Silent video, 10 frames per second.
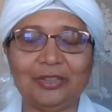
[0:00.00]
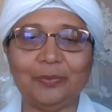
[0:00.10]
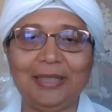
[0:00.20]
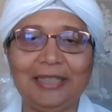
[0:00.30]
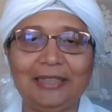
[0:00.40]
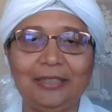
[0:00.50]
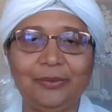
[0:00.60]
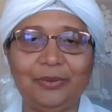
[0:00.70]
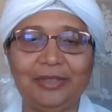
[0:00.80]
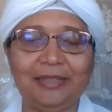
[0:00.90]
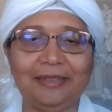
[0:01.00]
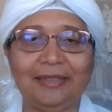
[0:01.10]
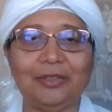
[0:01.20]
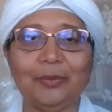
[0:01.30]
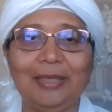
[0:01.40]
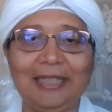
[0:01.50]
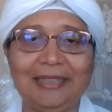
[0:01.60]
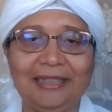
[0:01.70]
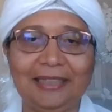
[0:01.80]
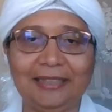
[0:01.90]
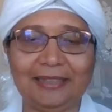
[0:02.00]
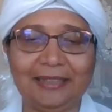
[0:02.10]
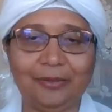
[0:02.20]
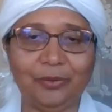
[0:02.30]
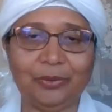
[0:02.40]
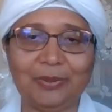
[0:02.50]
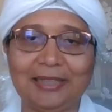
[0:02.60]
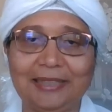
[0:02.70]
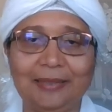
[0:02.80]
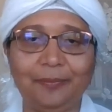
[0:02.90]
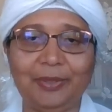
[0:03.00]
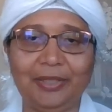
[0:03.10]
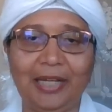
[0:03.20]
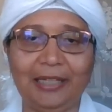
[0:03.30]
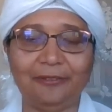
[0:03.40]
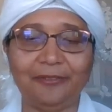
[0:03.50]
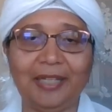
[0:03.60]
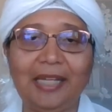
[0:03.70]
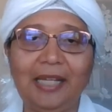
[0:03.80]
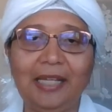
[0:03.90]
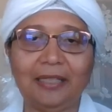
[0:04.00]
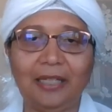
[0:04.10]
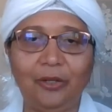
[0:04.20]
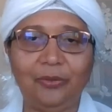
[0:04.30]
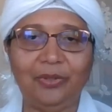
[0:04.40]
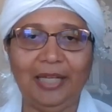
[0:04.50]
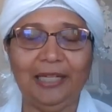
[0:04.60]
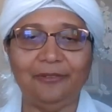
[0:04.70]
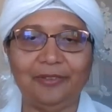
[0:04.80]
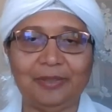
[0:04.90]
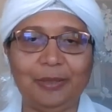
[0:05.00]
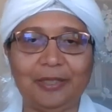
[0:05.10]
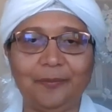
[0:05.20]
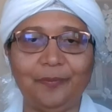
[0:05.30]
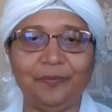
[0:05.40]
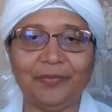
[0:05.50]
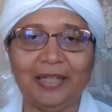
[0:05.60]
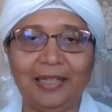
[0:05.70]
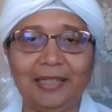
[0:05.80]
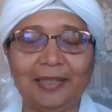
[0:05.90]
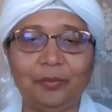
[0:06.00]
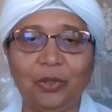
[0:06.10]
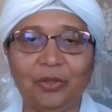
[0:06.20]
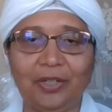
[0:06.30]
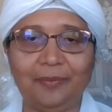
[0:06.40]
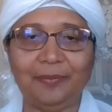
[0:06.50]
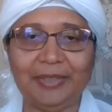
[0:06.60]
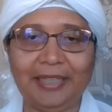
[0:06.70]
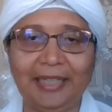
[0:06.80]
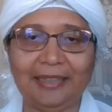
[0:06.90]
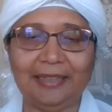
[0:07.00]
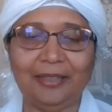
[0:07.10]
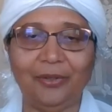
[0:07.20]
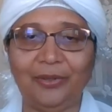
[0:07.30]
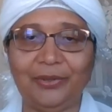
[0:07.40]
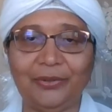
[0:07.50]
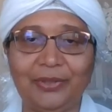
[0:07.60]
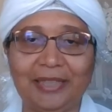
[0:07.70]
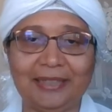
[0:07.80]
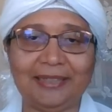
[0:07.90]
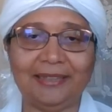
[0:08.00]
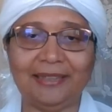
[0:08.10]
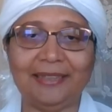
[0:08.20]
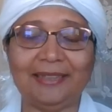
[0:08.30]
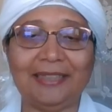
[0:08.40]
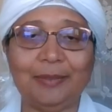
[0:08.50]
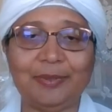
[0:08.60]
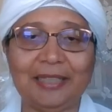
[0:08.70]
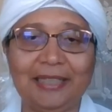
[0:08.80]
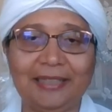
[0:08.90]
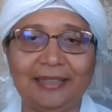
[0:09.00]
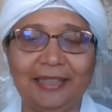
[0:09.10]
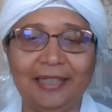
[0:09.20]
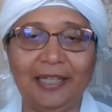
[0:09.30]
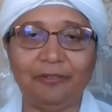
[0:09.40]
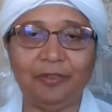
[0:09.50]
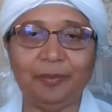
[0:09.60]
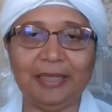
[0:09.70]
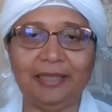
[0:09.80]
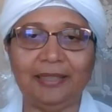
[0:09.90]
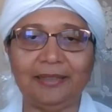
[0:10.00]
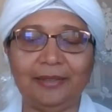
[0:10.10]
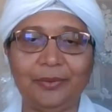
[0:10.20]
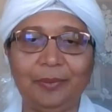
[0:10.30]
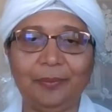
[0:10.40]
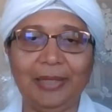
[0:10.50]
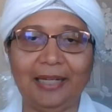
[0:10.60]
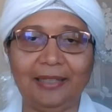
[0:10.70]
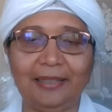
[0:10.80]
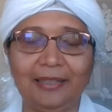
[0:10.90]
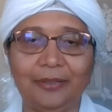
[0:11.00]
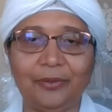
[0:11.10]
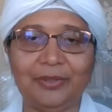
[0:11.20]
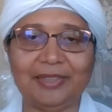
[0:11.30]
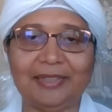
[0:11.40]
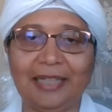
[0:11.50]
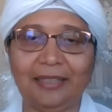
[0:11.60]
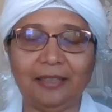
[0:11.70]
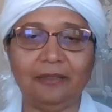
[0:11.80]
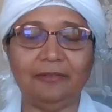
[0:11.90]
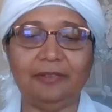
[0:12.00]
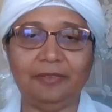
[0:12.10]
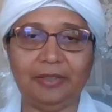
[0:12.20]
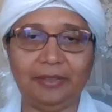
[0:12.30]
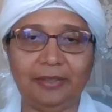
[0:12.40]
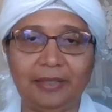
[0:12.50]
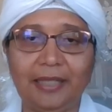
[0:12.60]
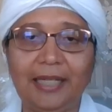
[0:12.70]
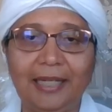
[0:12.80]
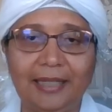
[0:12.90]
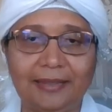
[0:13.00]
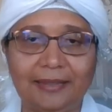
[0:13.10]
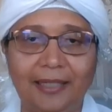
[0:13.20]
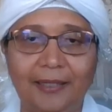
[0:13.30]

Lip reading: so many duties and so many things to do. It was simple life. Now life has become a little more complicated, although it seems easier. Everybody is doing better. The standard of living has